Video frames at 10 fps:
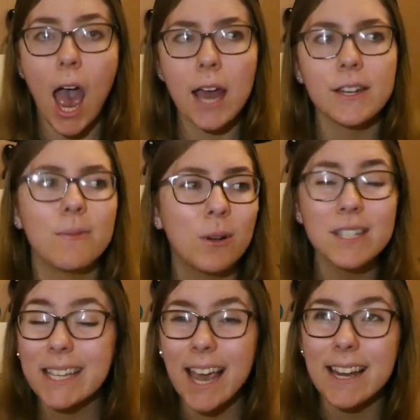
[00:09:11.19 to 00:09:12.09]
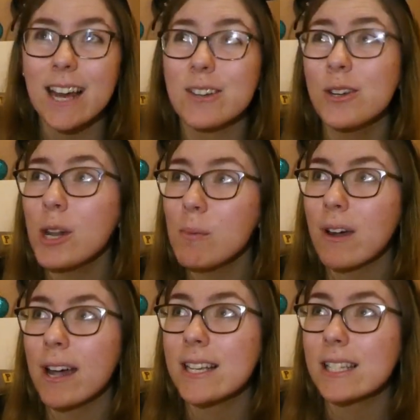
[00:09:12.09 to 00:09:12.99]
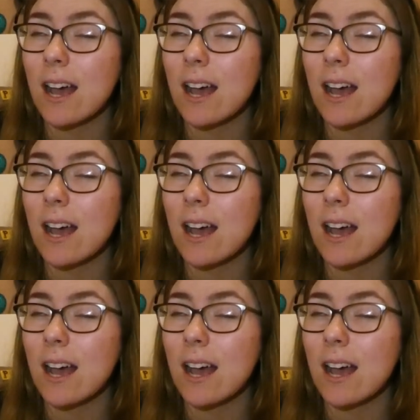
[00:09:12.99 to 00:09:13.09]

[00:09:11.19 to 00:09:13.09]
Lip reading: And once again, I don't know the price,